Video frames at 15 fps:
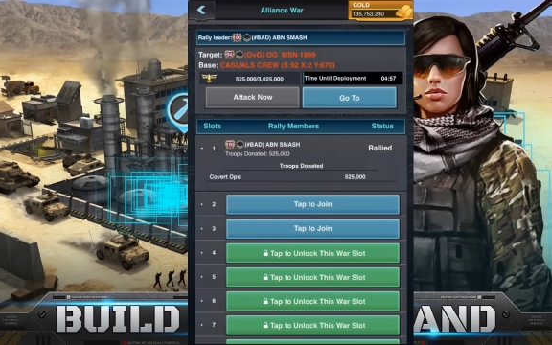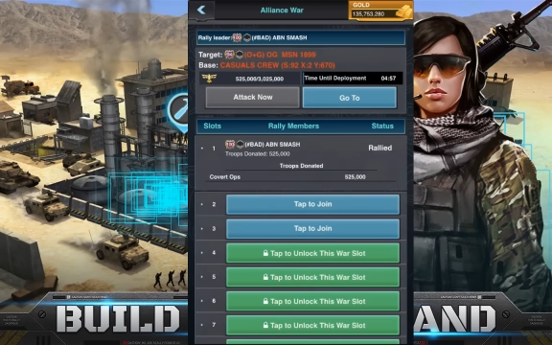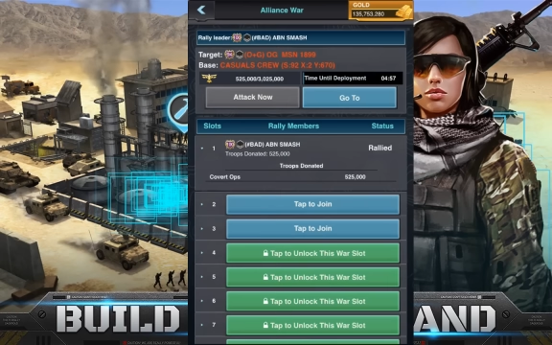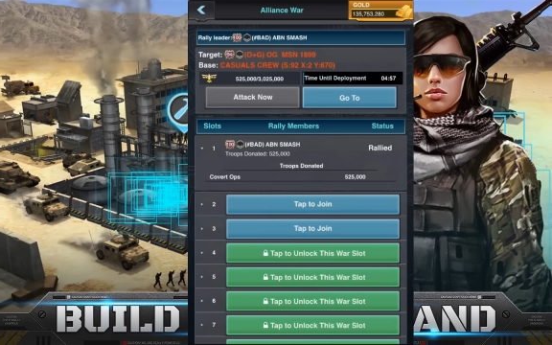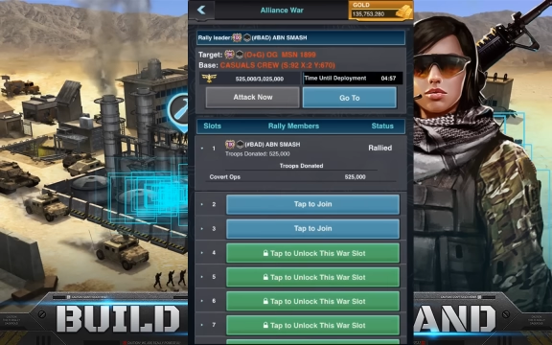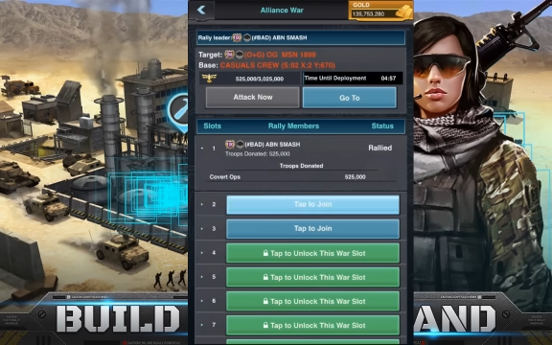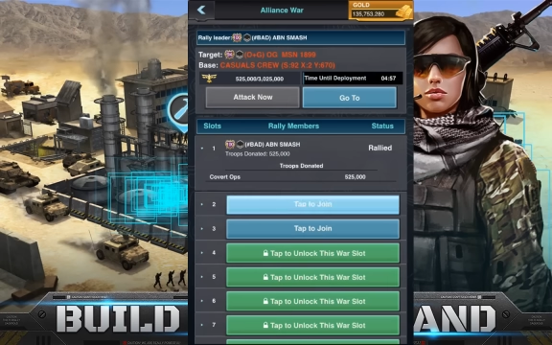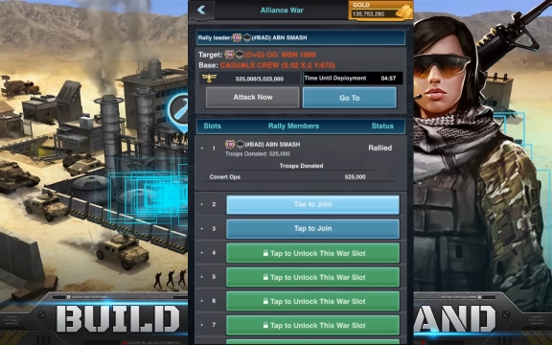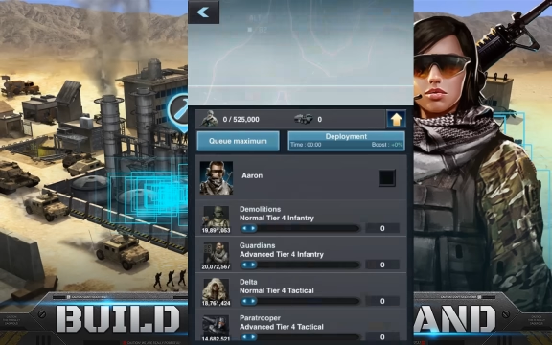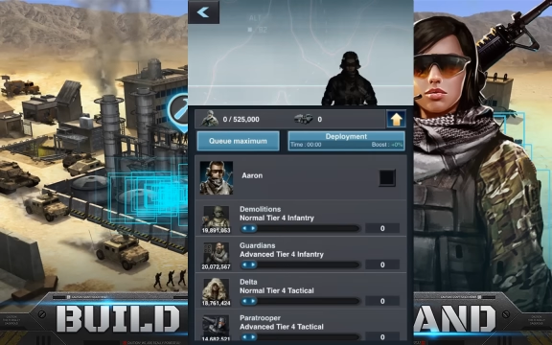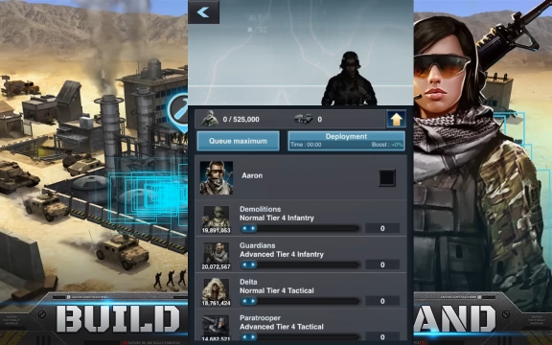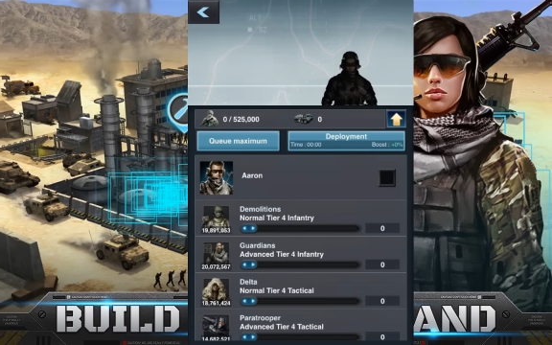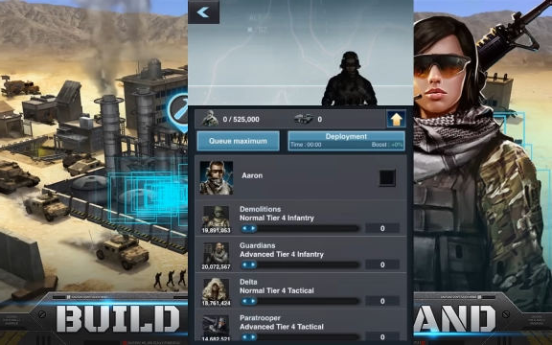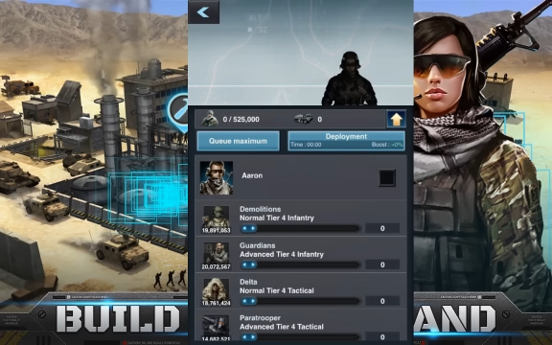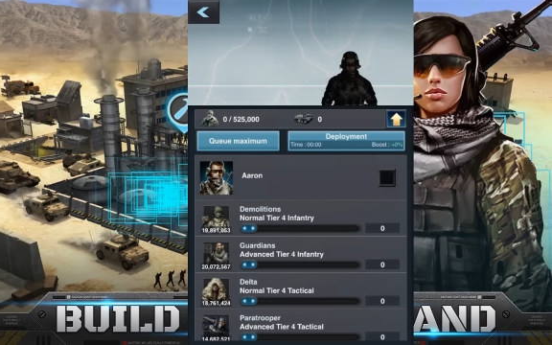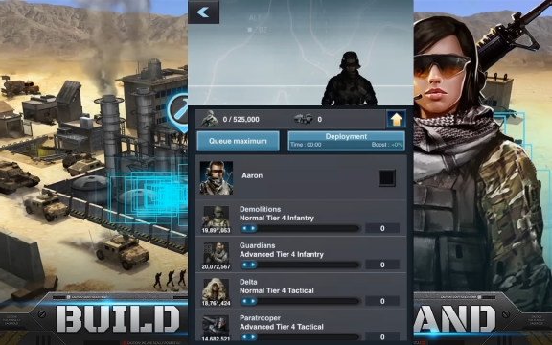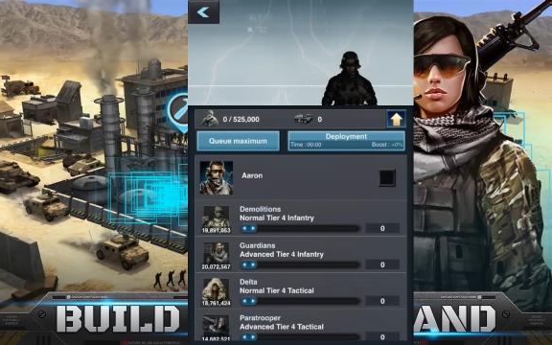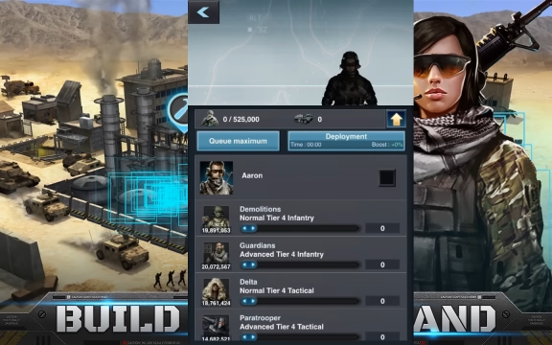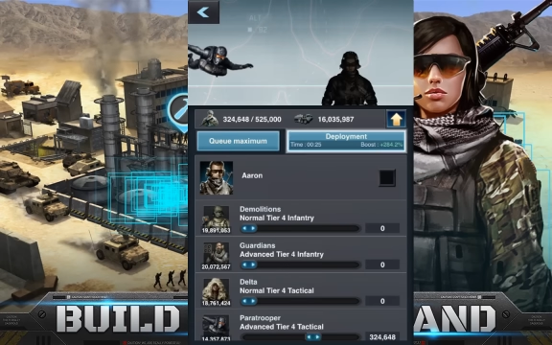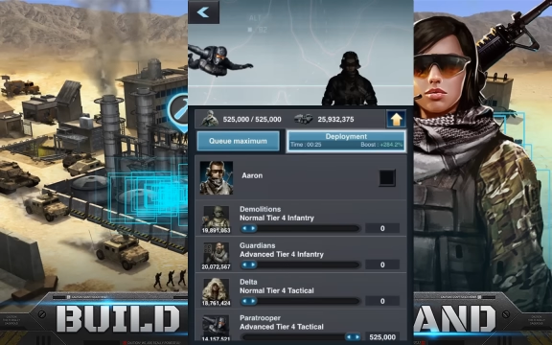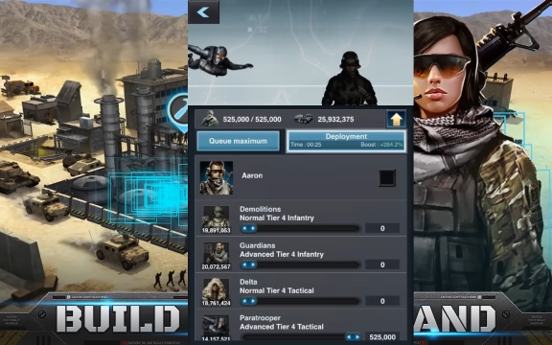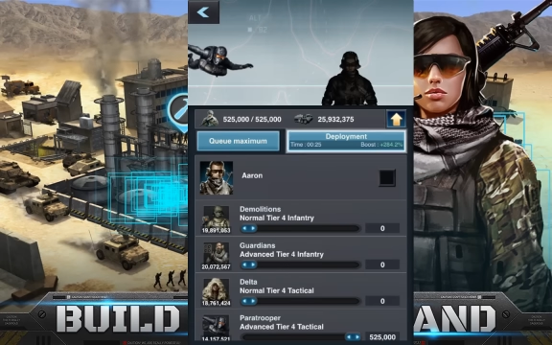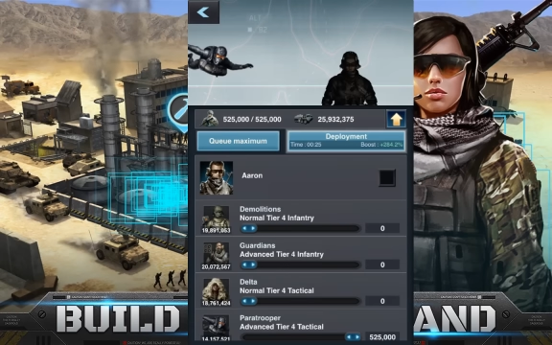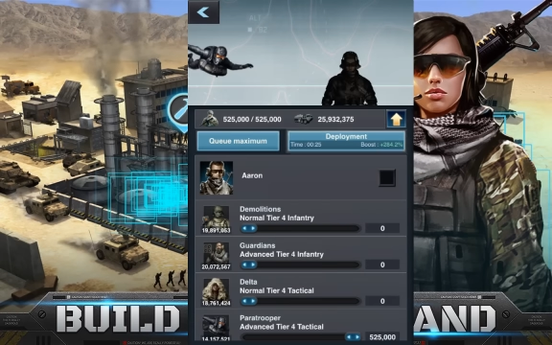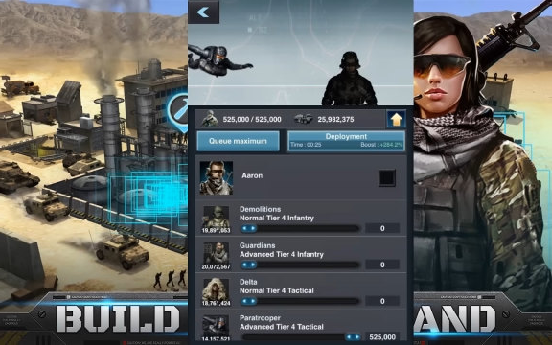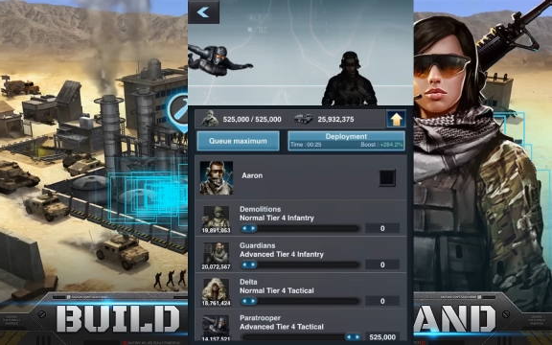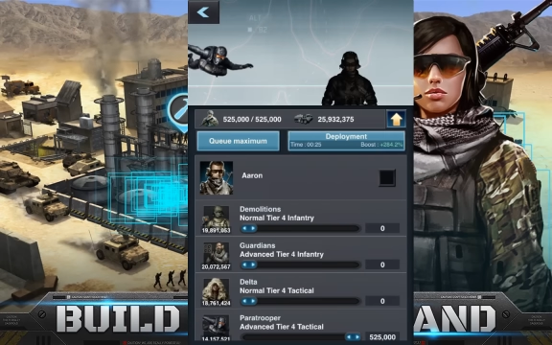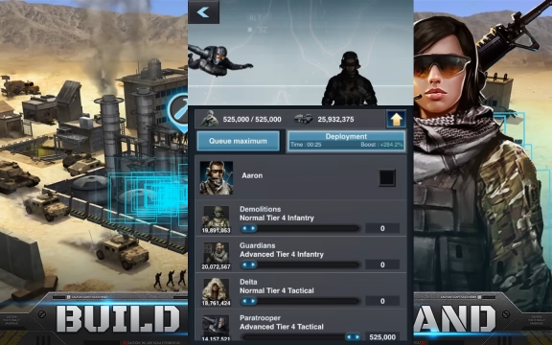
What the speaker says: (no one is talking)